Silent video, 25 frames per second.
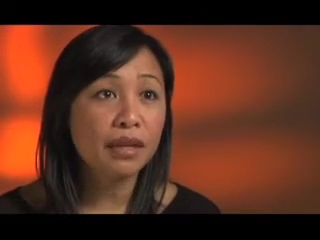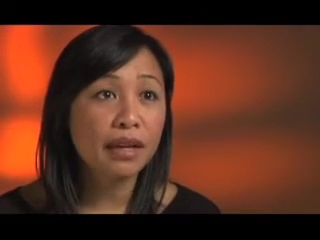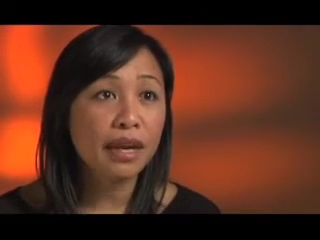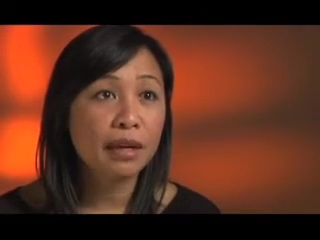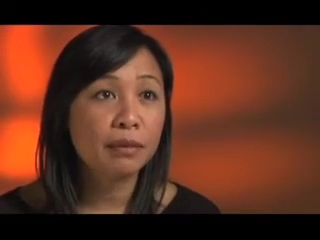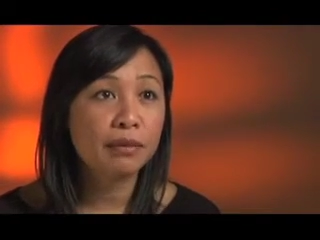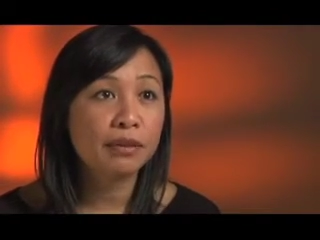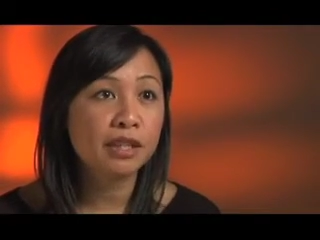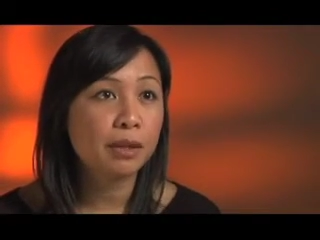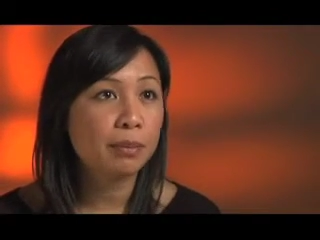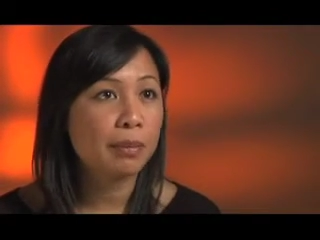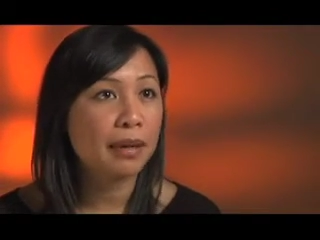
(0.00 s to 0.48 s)

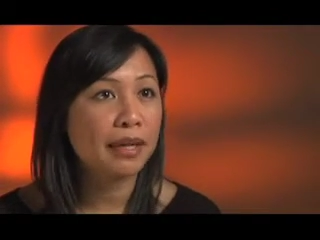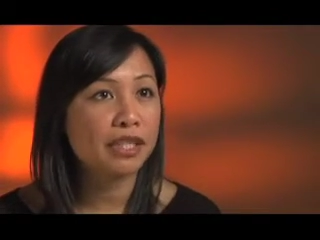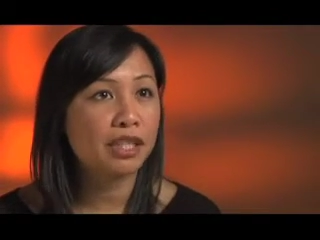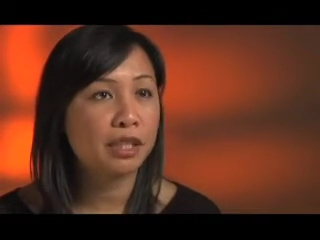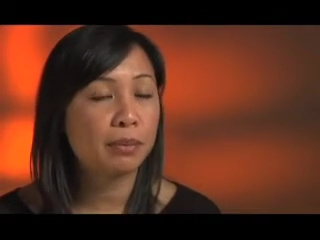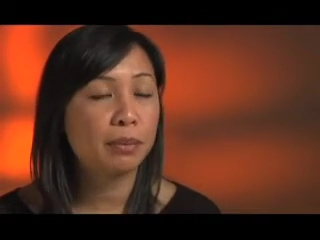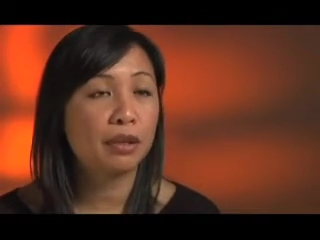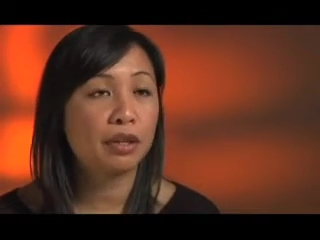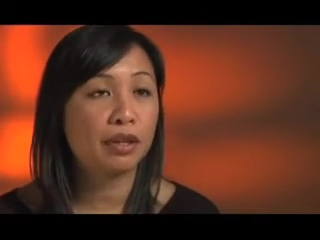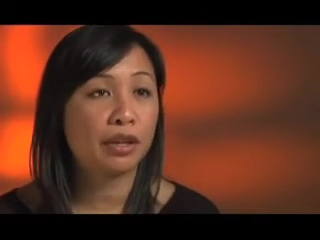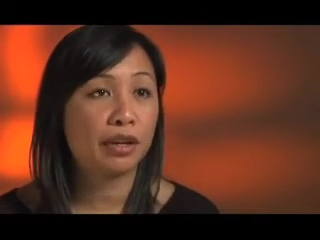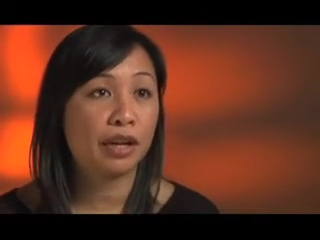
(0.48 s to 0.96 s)
and
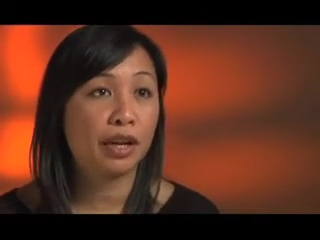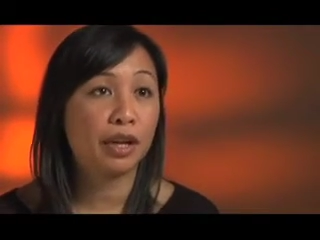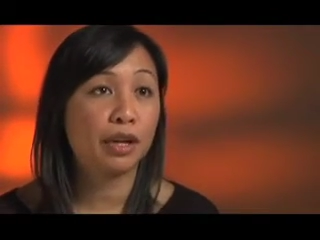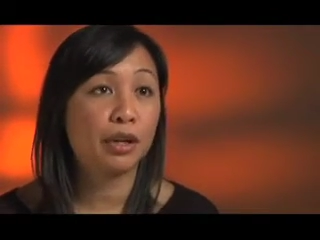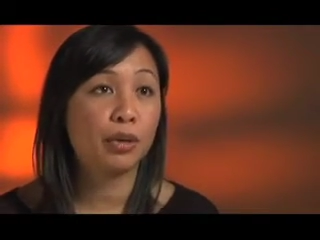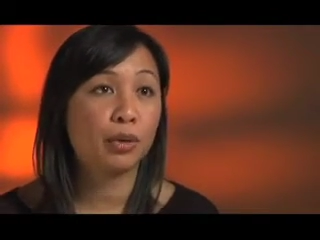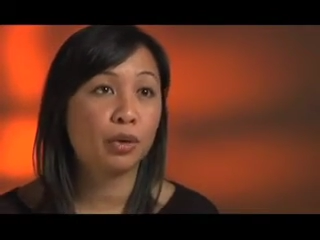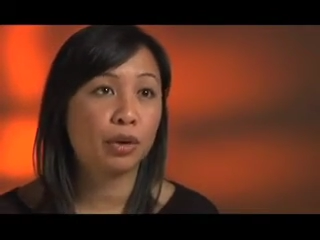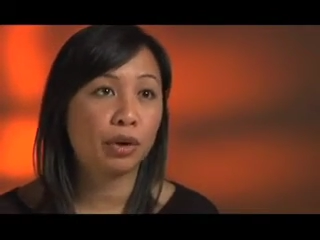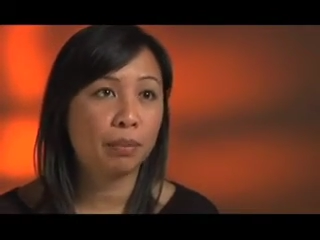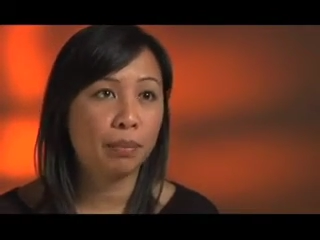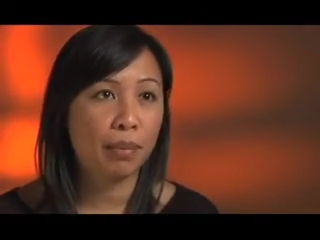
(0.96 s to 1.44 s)
responsibility
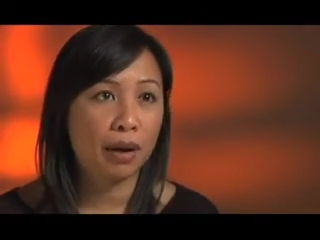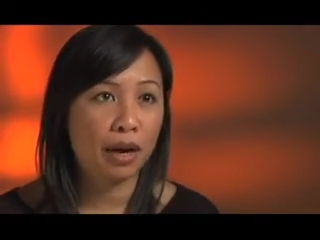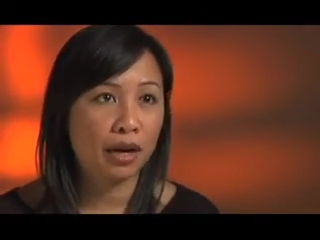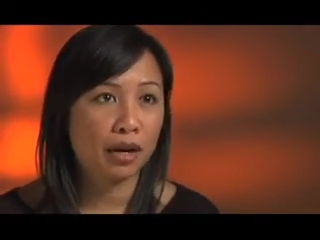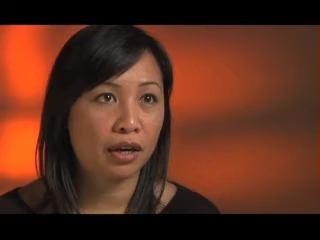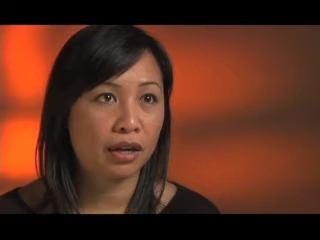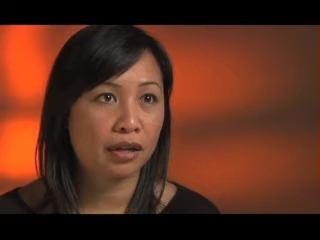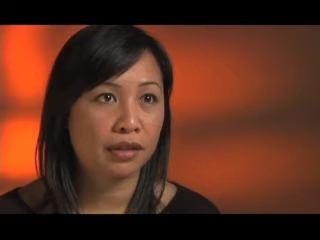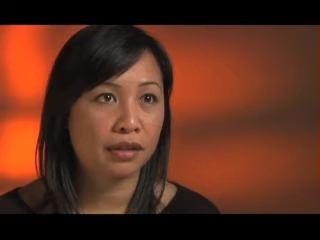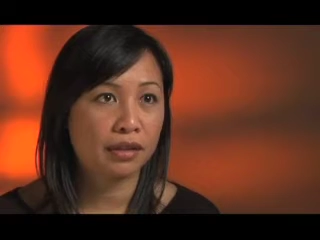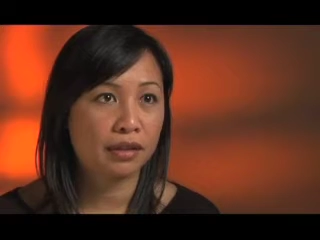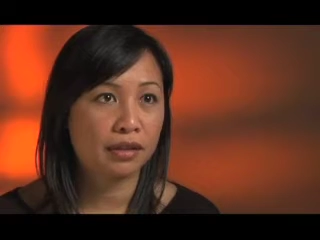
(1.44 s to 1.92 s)
on your
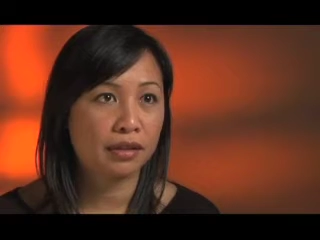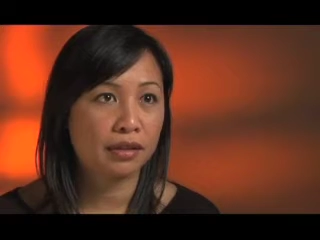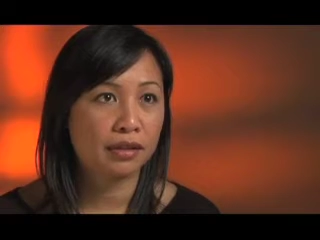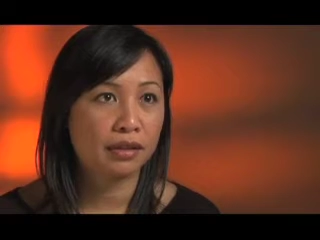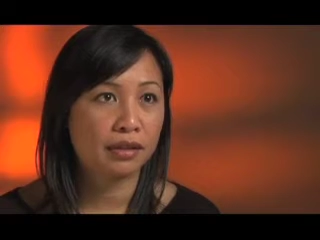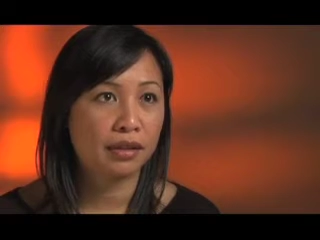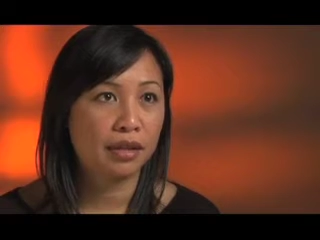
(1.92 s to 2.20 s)
part